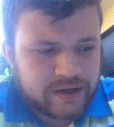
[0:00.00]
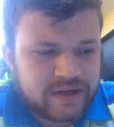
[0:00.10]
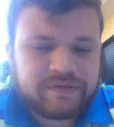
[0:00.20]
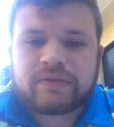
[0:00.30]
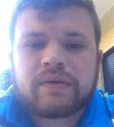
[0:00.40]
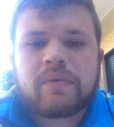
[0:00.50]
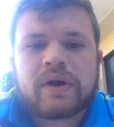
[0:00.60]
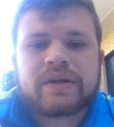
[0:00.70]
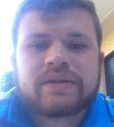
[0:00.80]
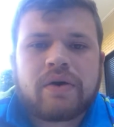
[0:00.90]
definitely
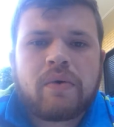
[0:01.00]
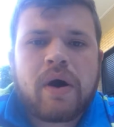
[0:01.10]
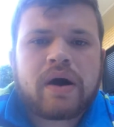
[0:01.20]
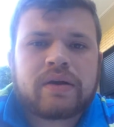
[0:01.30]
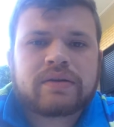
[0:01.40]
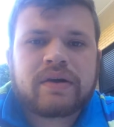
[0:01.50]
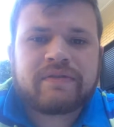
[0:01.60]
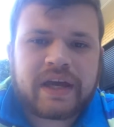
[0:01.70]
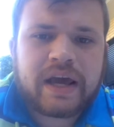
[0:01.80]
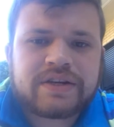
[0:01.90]
want to go on a
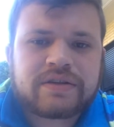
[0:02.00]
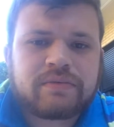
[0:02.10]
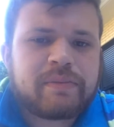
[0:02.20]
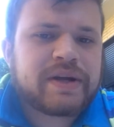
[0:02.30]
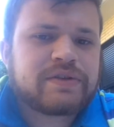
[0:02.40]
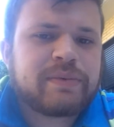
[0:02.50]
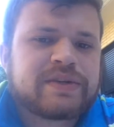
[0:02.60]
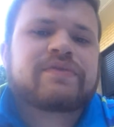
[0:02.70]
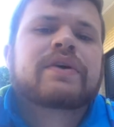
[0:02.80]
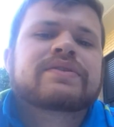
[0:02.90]
vacation with my two
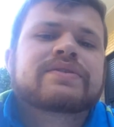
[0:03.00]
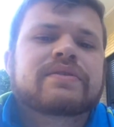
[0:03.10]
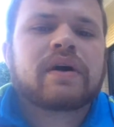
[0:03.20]
best friends.